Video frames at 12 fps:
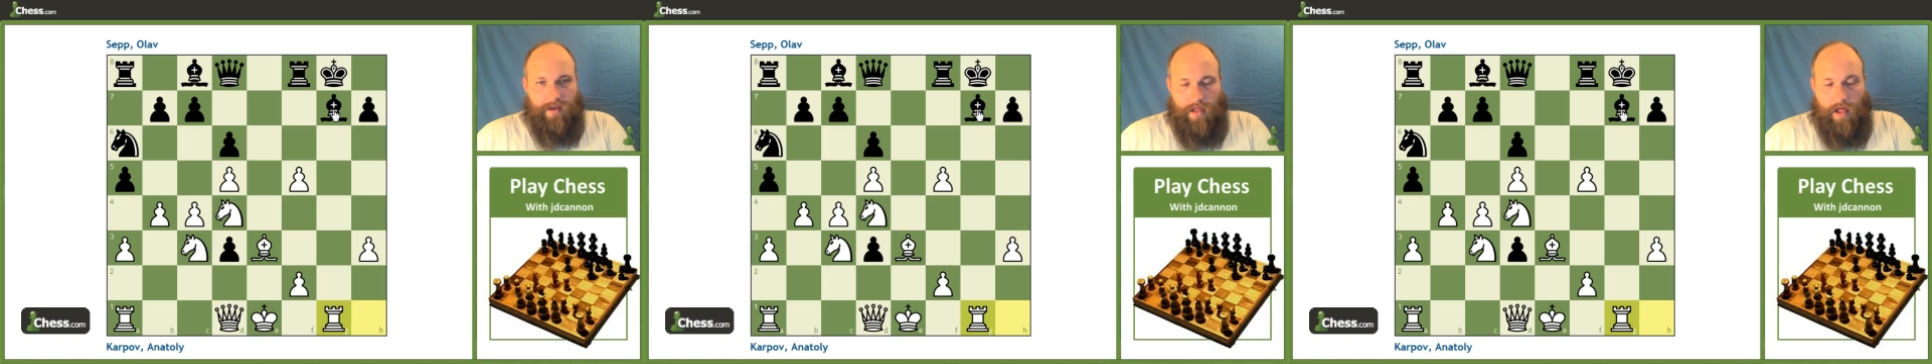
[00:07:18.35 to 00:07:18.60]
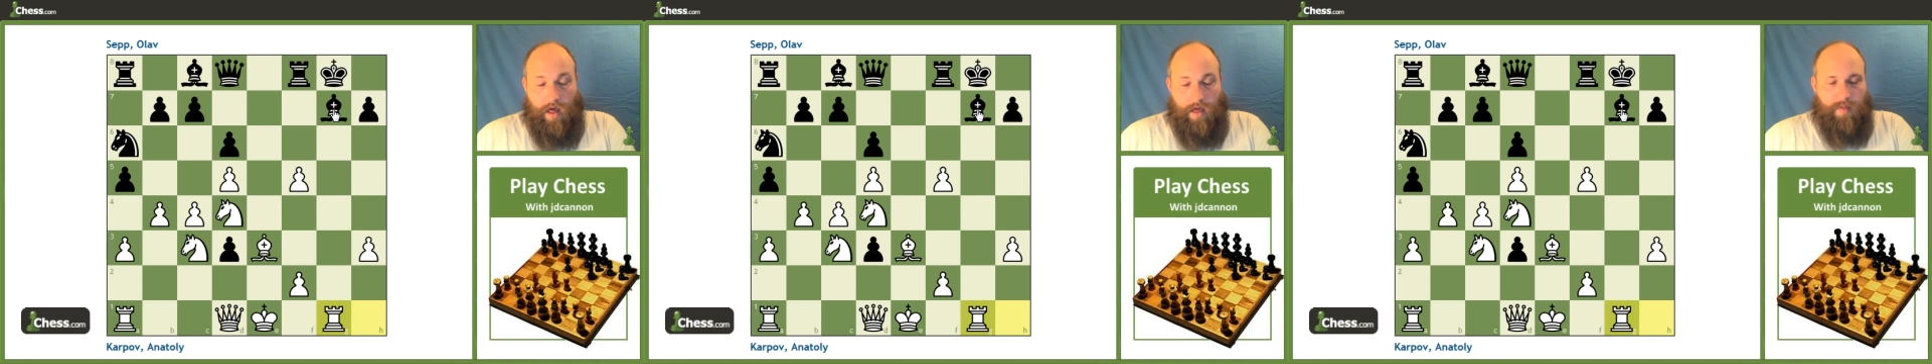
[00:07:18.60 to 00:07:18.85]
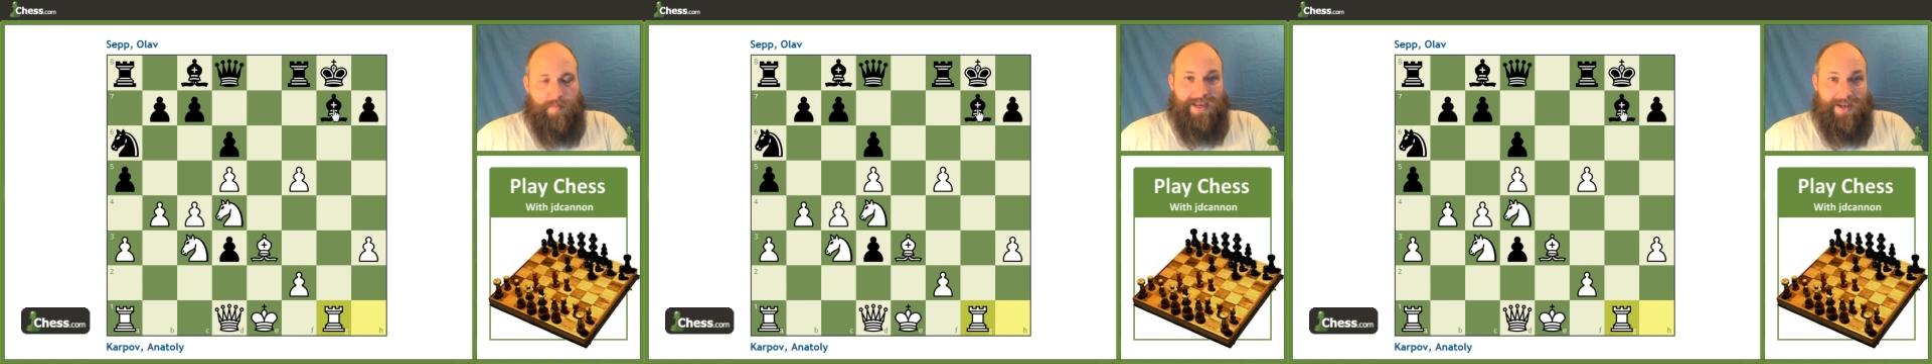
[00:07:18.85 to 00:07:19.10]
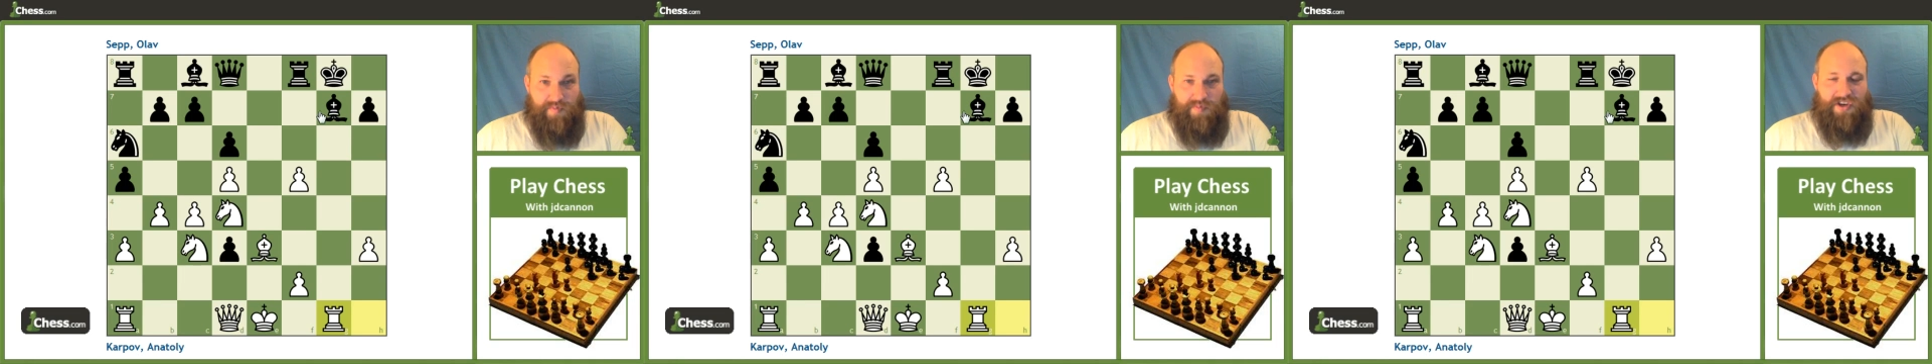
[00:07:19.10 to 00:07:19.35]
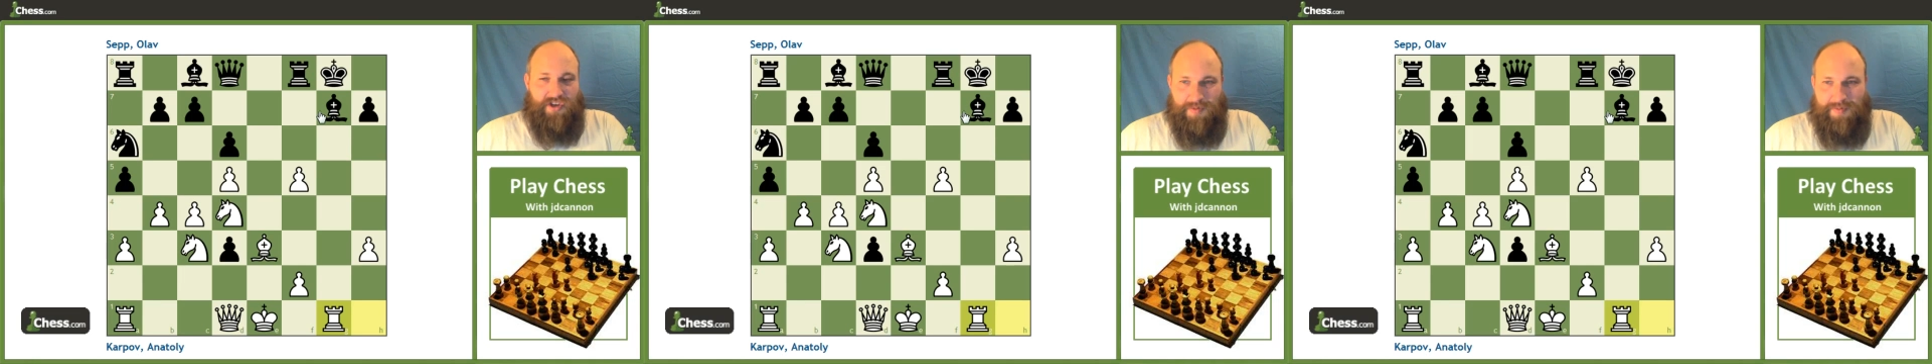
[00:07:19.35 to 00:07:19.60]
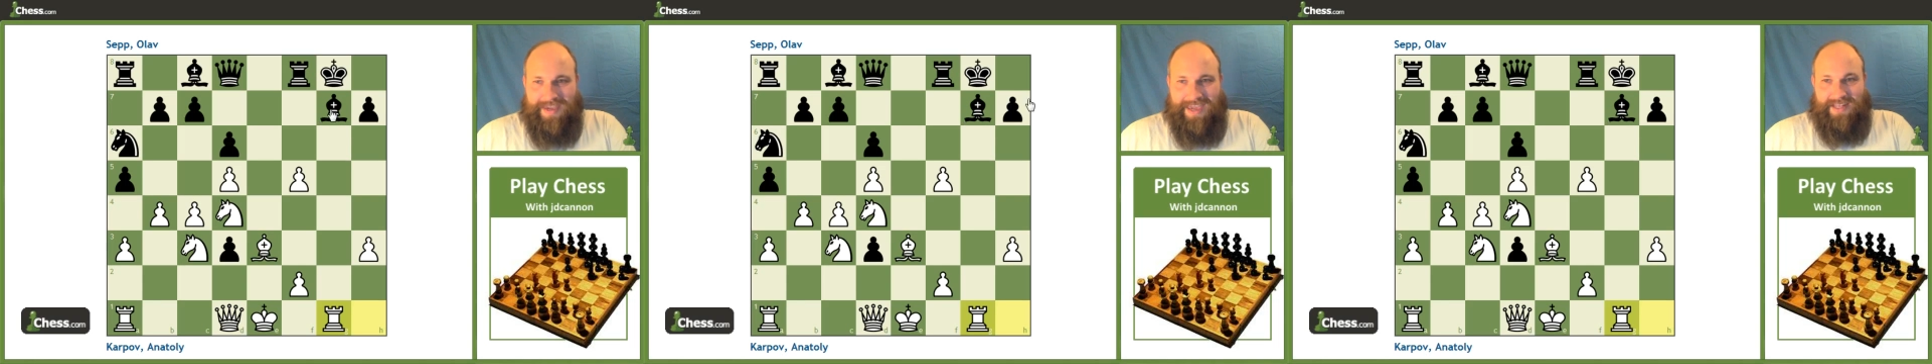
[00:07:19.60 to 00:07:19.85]
uh, the pinned
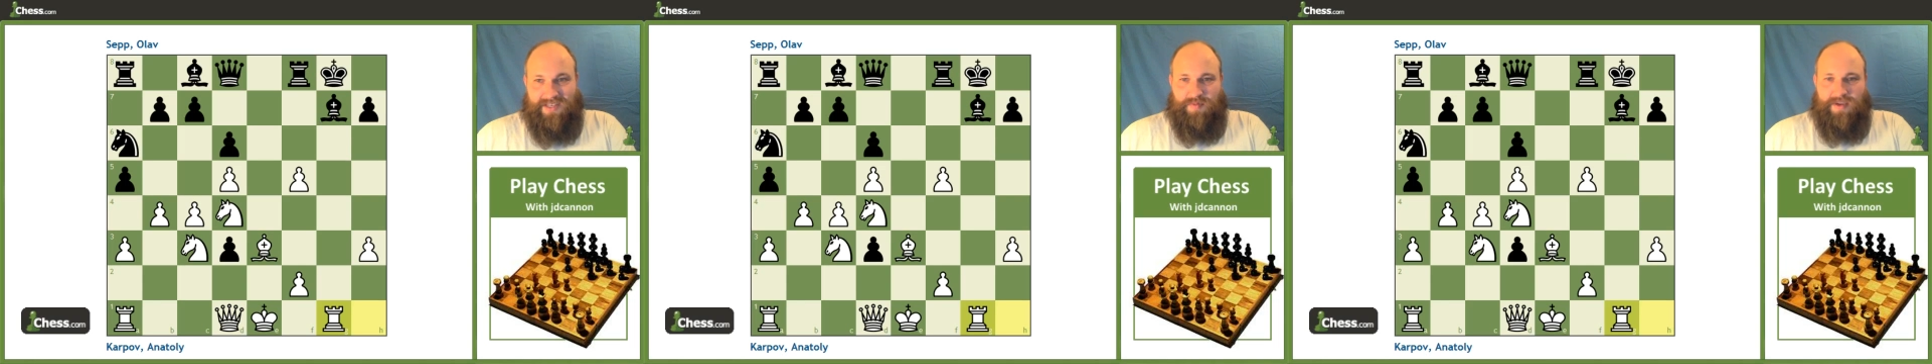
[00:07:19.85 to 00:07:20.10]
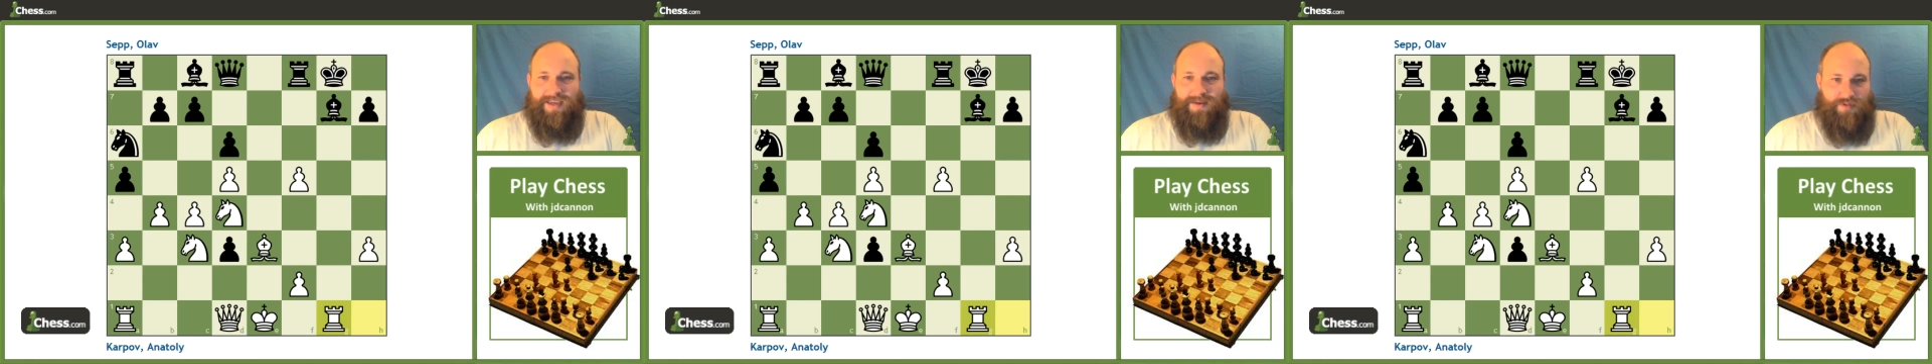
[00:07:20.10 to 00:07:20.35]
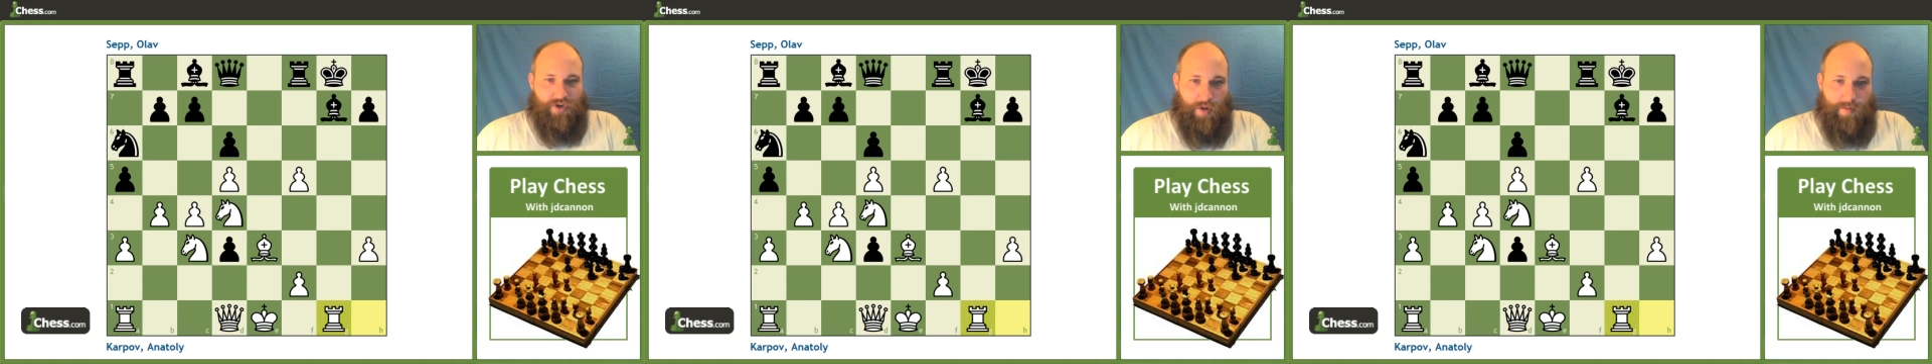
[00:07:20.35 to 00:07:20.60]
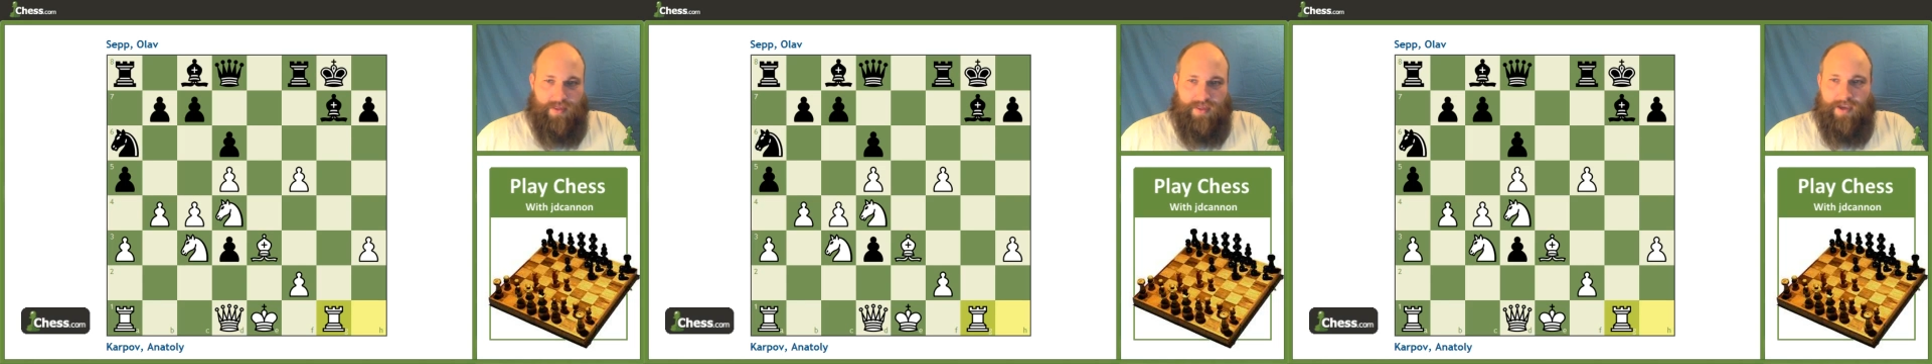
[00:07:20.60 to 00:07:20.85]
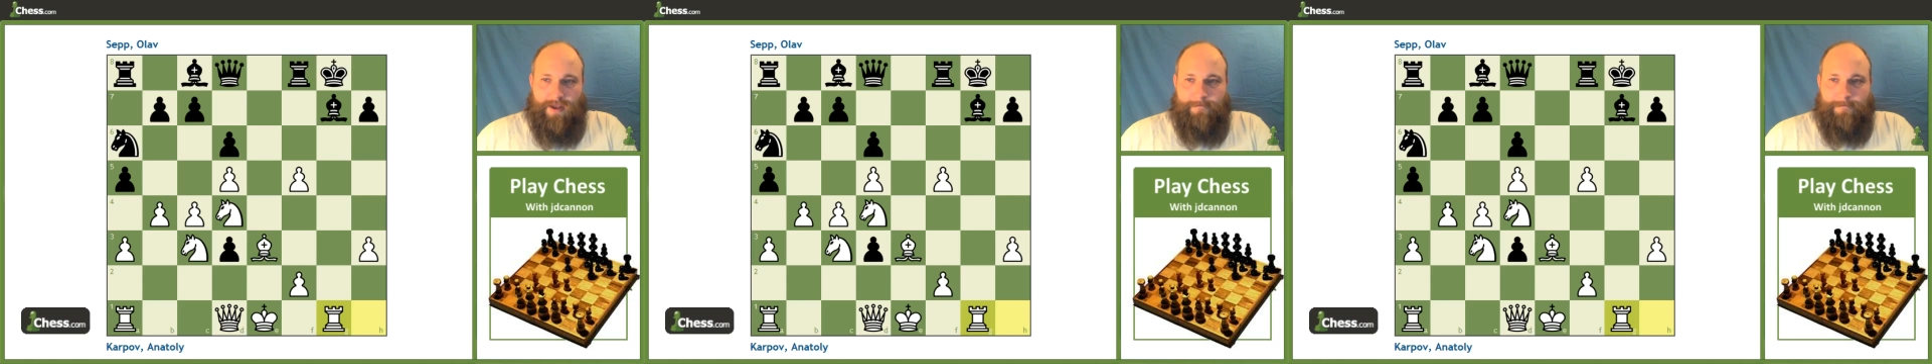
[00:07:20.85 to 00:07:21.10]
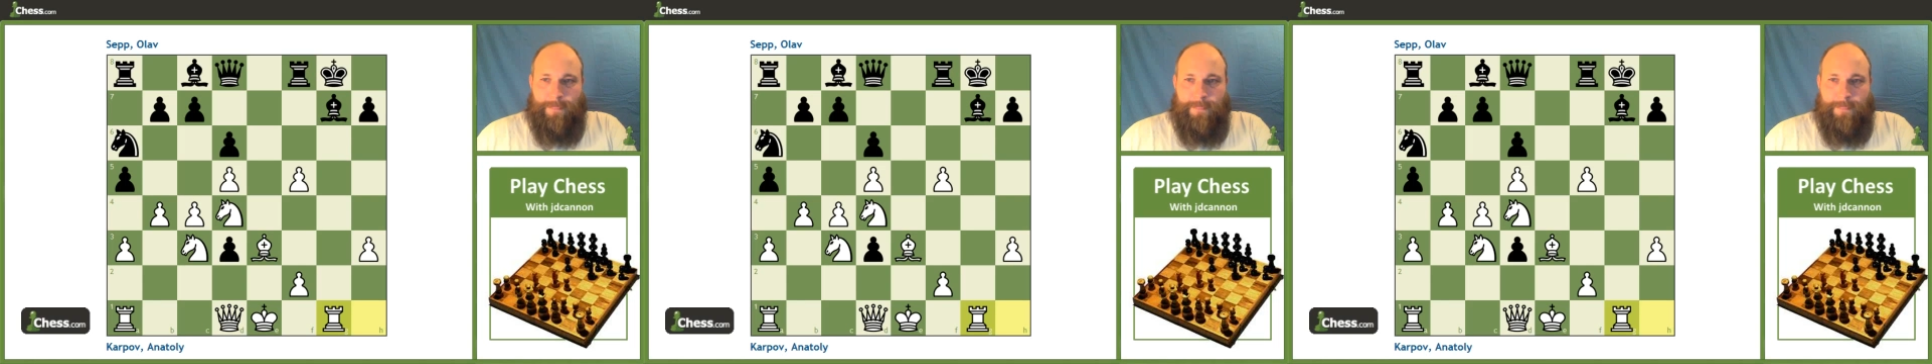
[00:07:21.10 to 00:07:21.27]
bishop. Can't speak. Sorry about that.